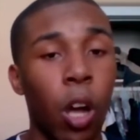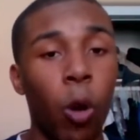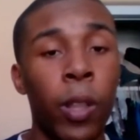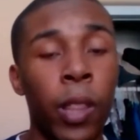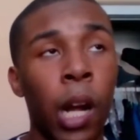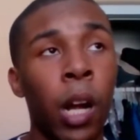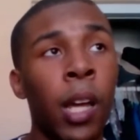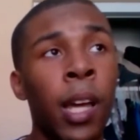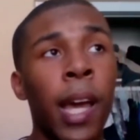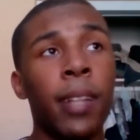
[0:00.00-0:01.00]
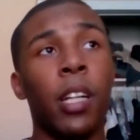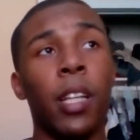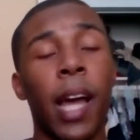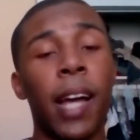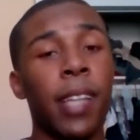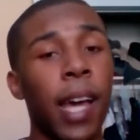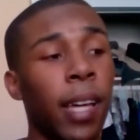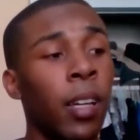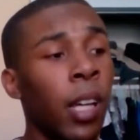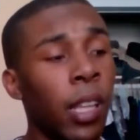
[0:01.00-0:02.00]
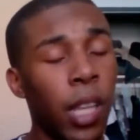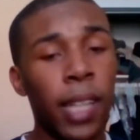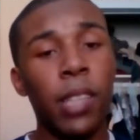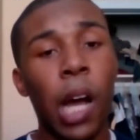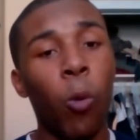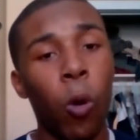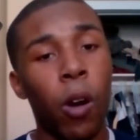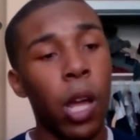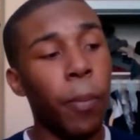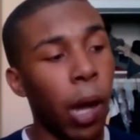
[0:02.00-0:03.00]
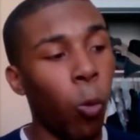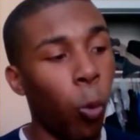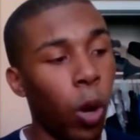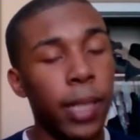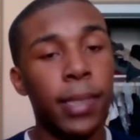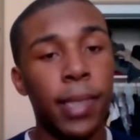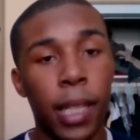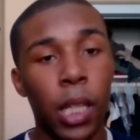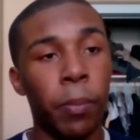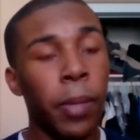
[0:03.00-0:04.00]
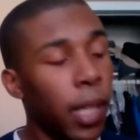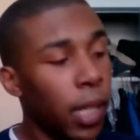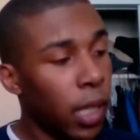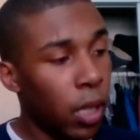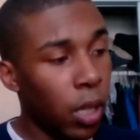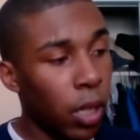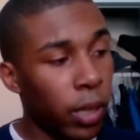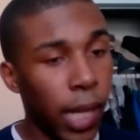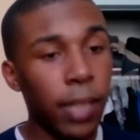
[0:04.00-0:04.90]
go in there and tell the guys, hey, let's not worry about one team.